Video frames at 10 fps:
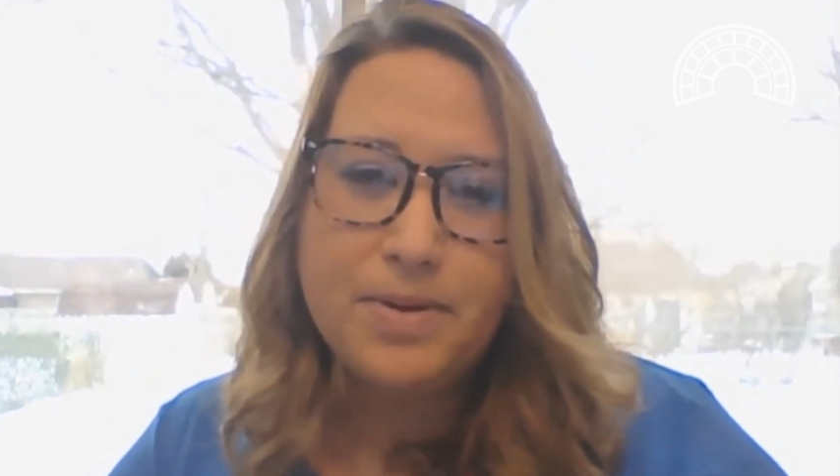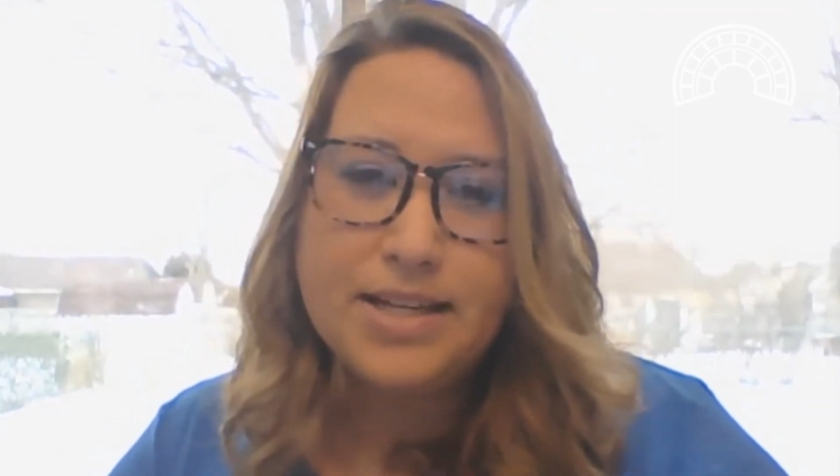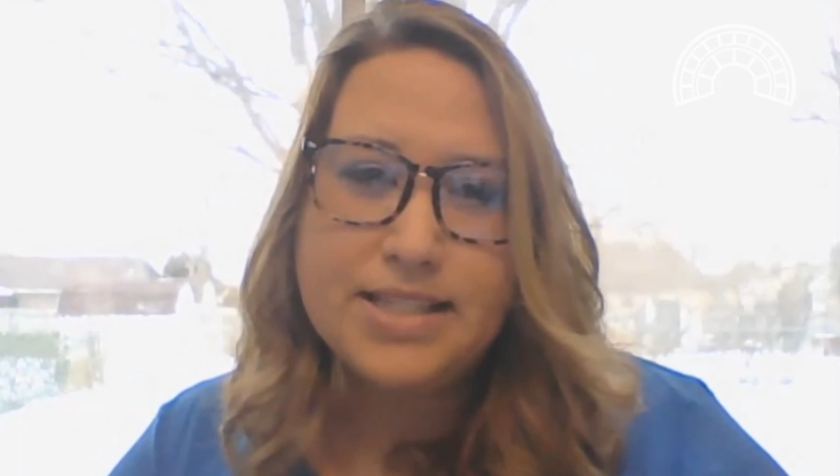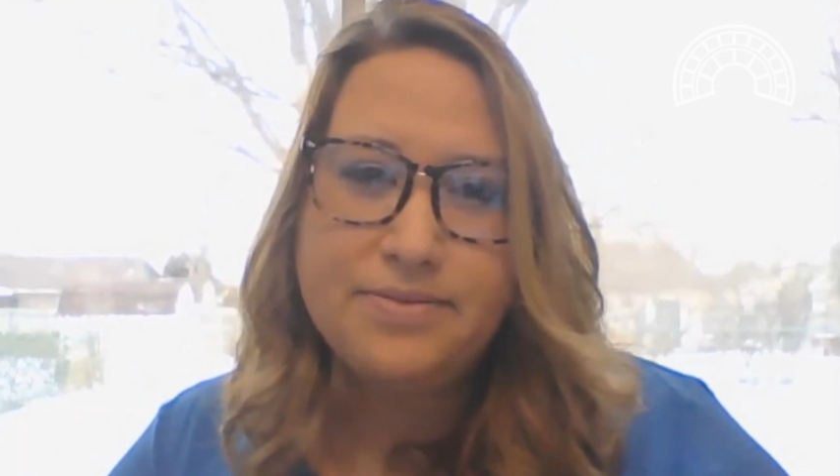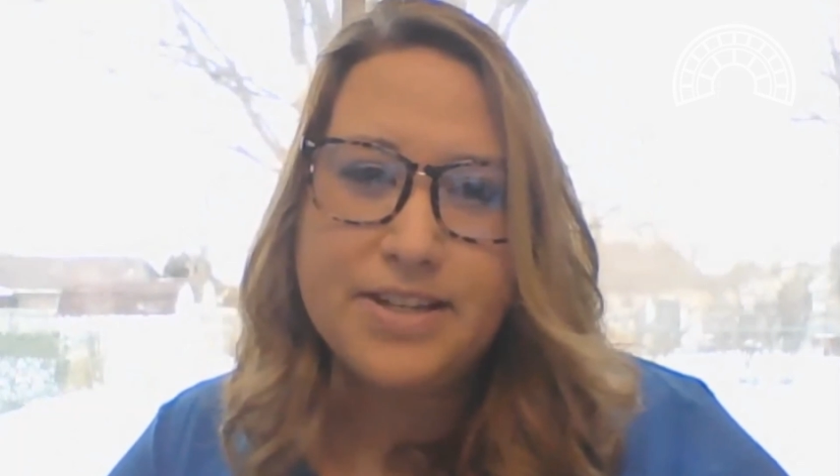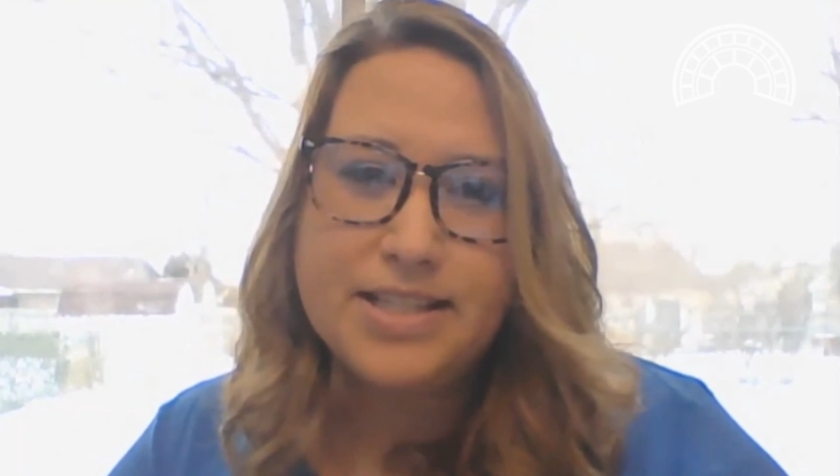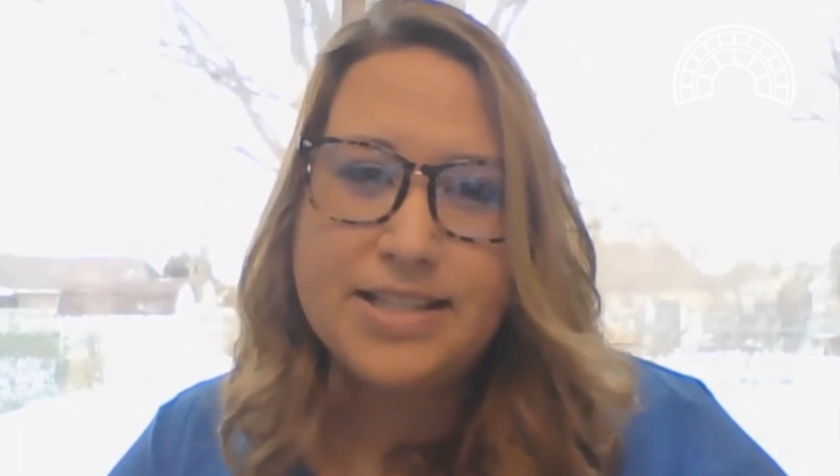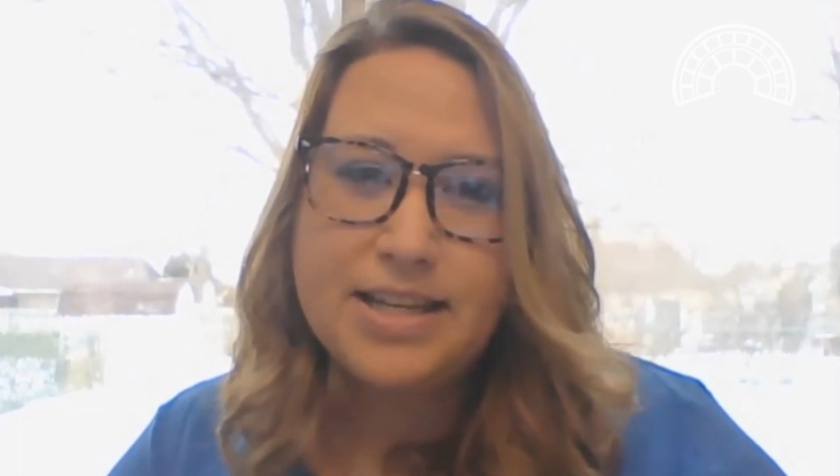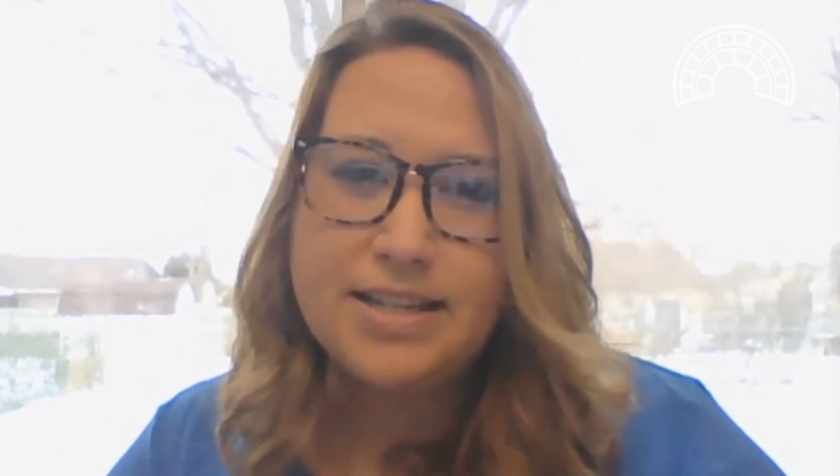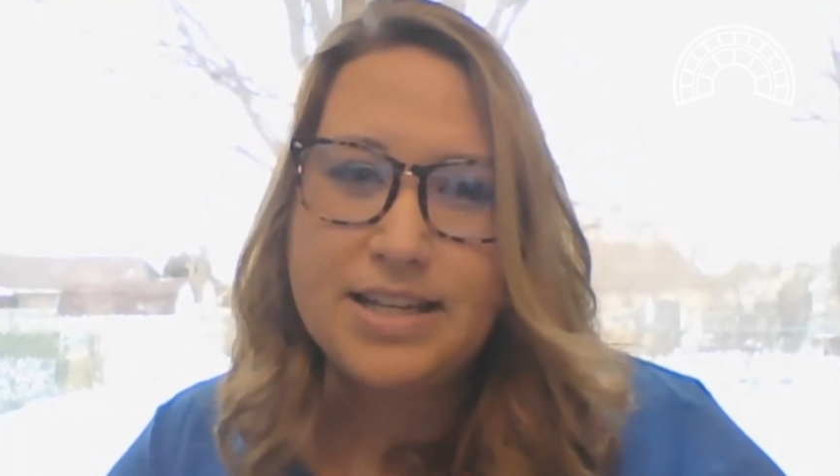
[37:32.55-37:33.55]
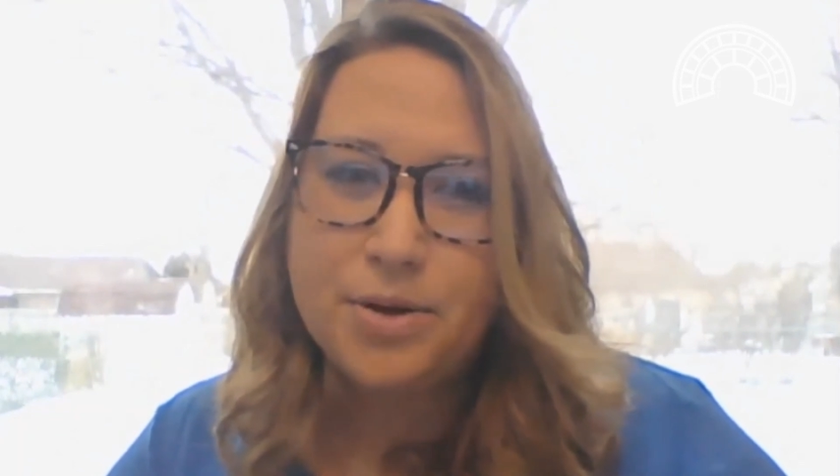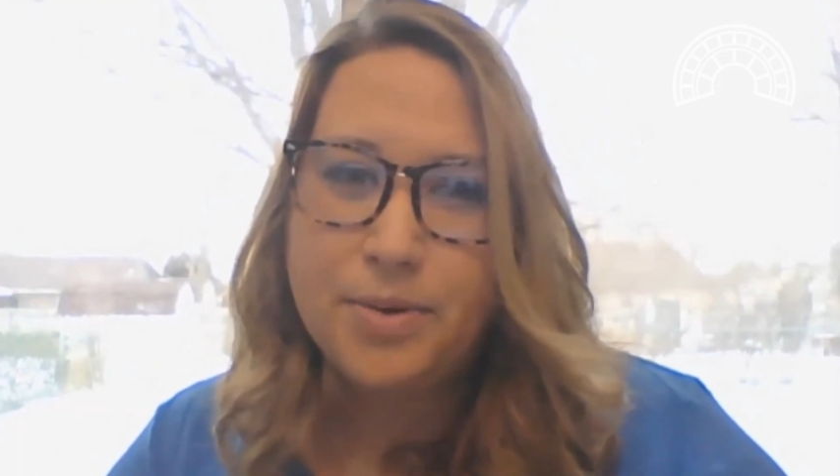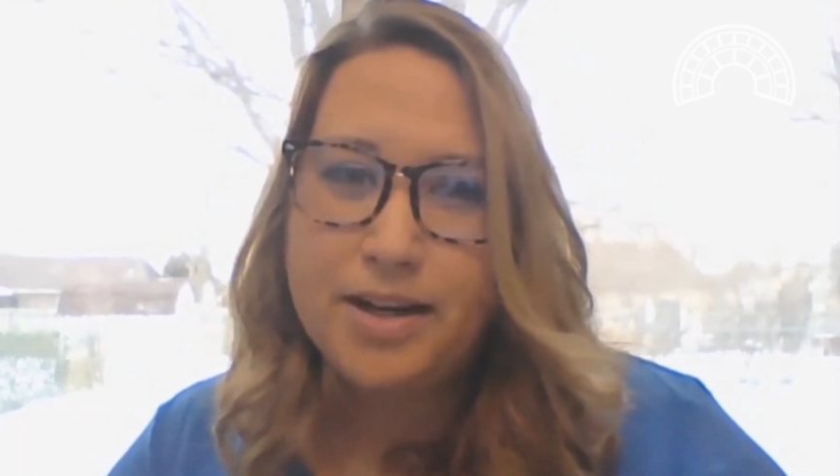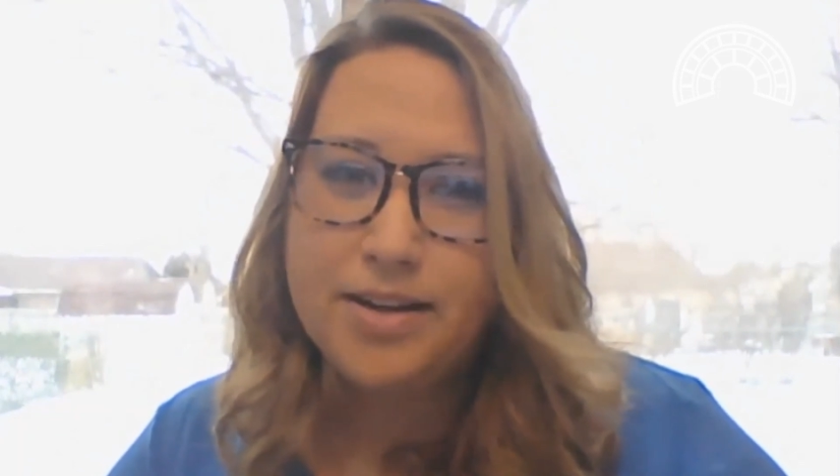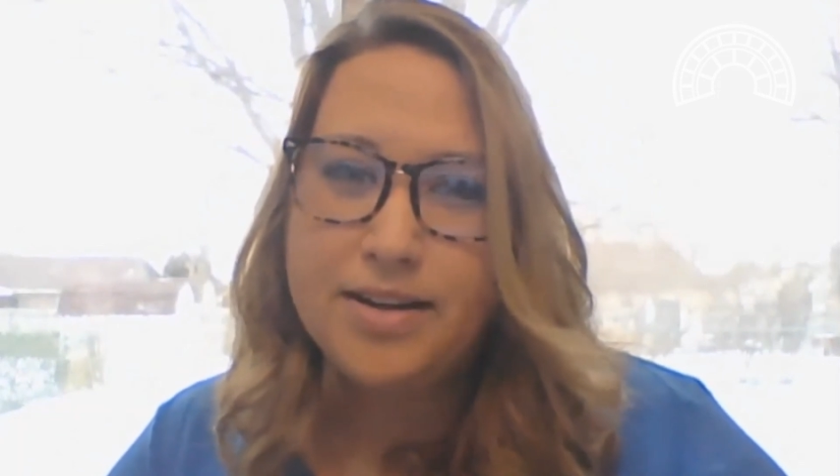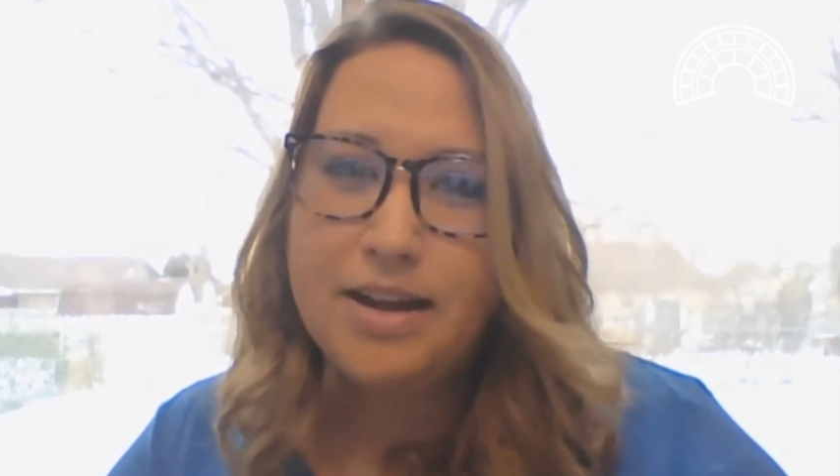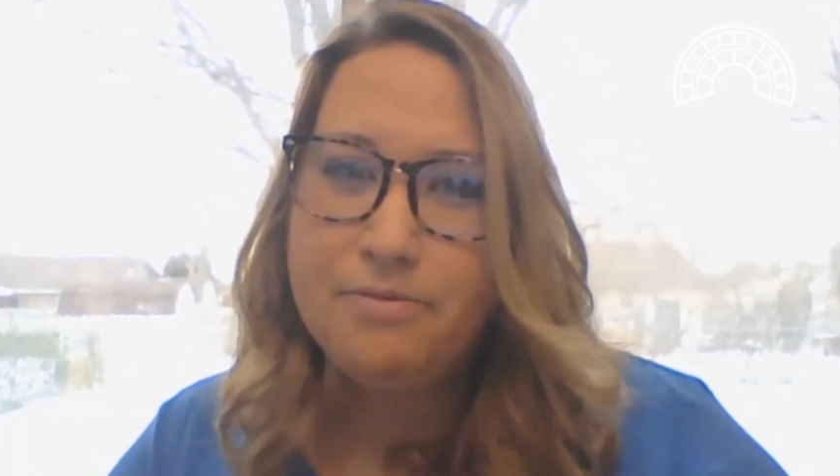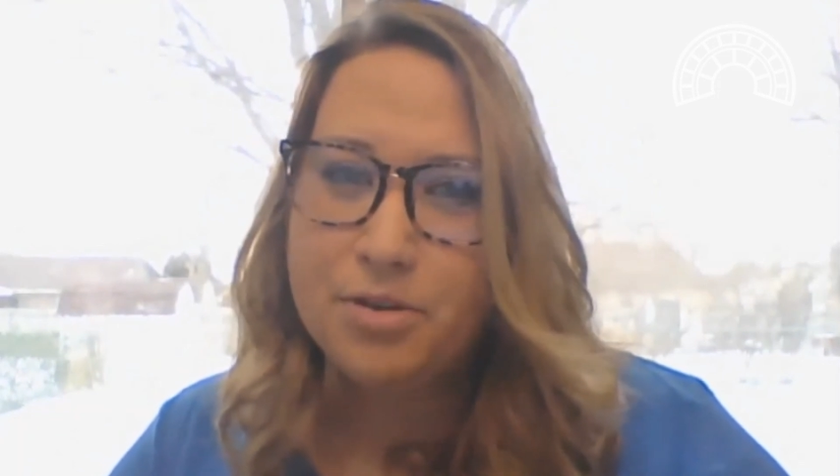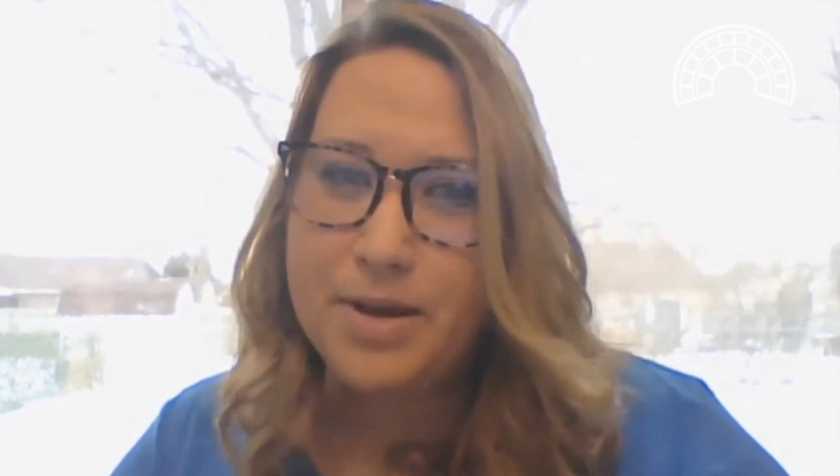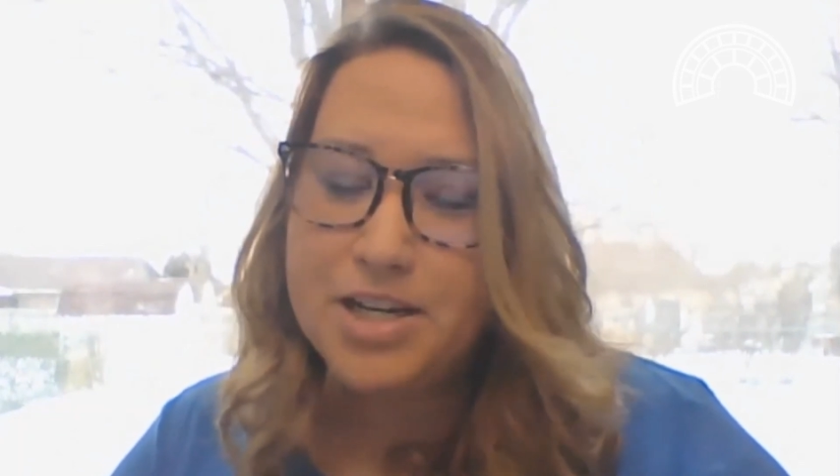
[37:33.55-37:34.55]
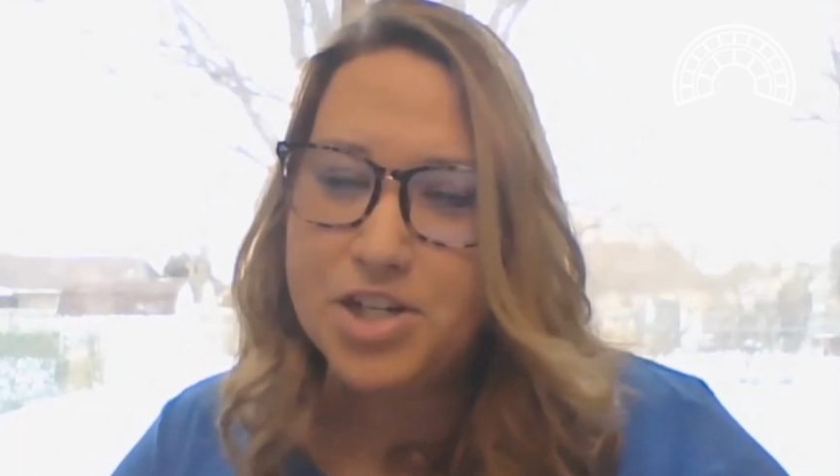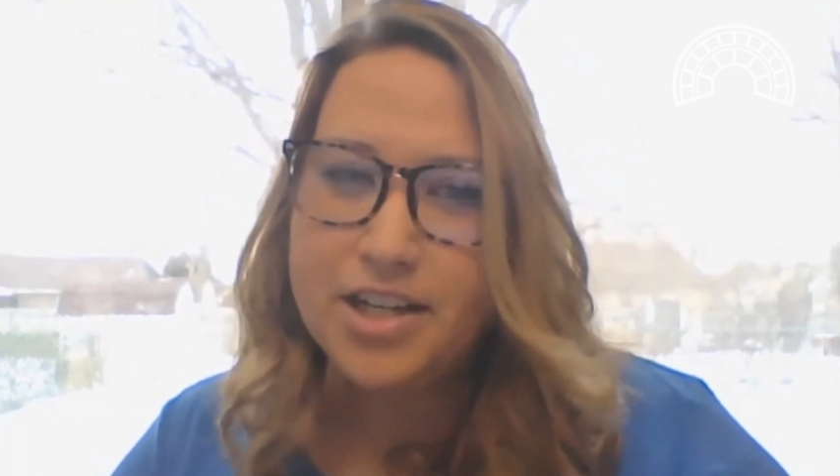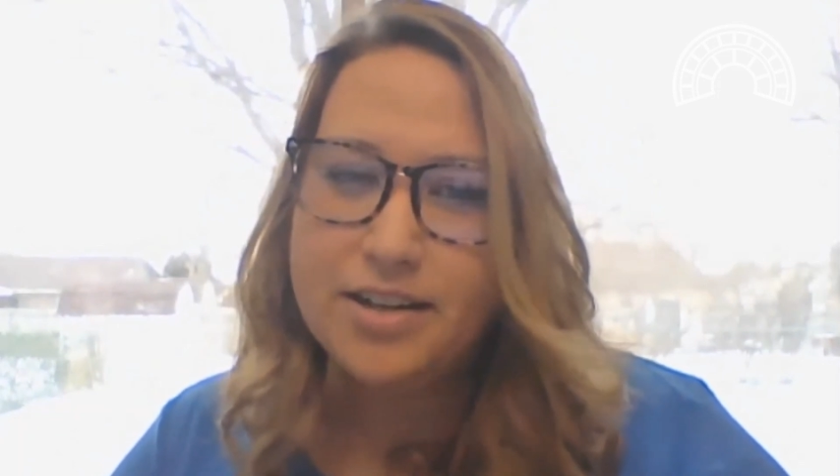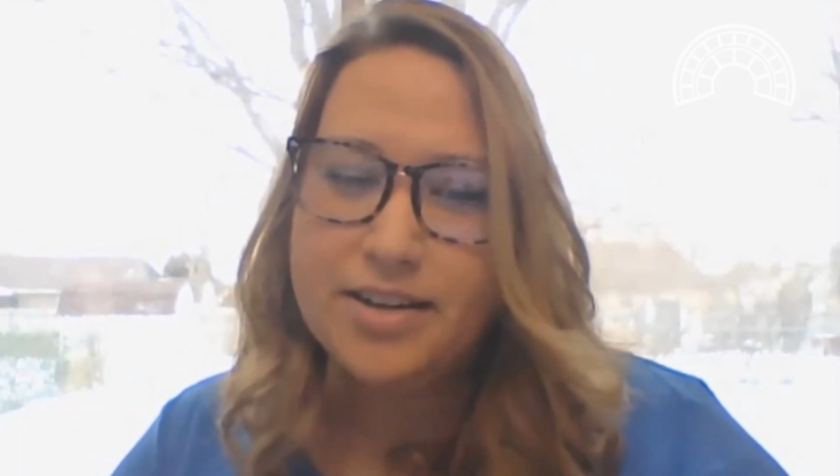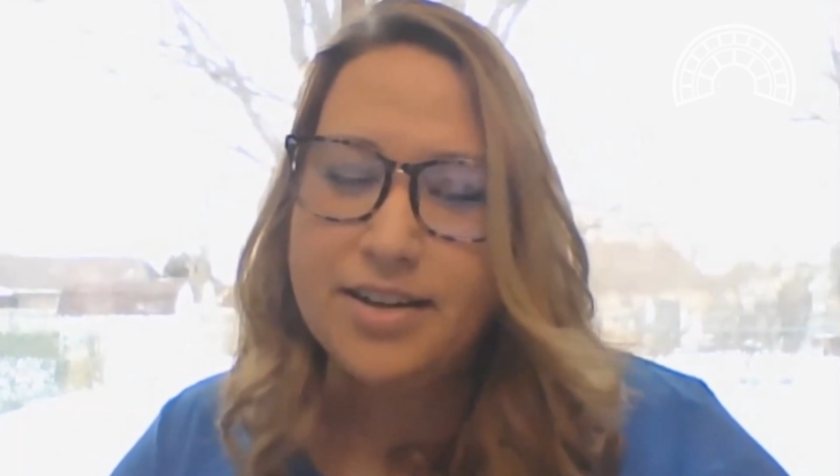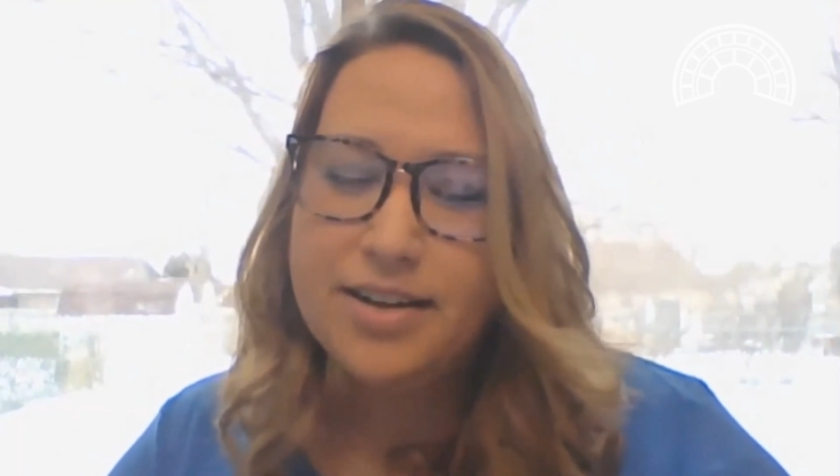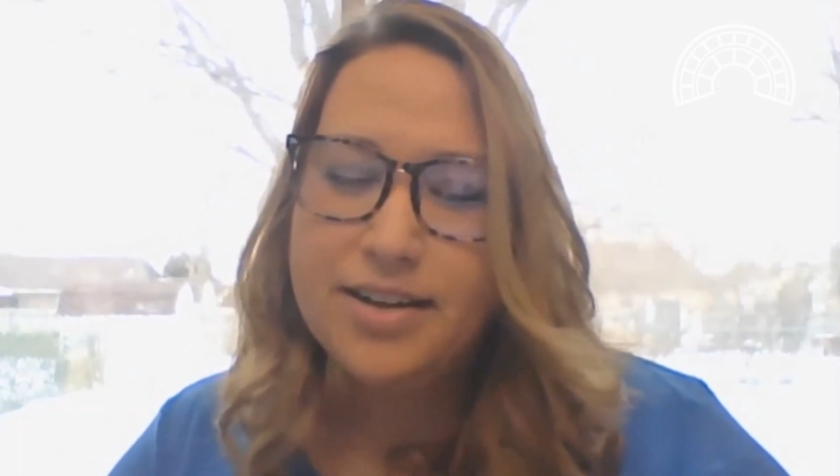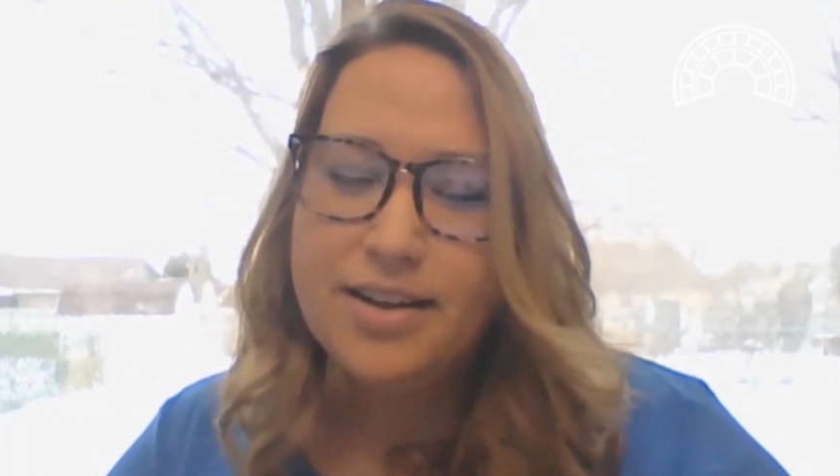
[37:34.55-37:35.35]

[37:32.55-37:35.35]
Because if it's antiquated information,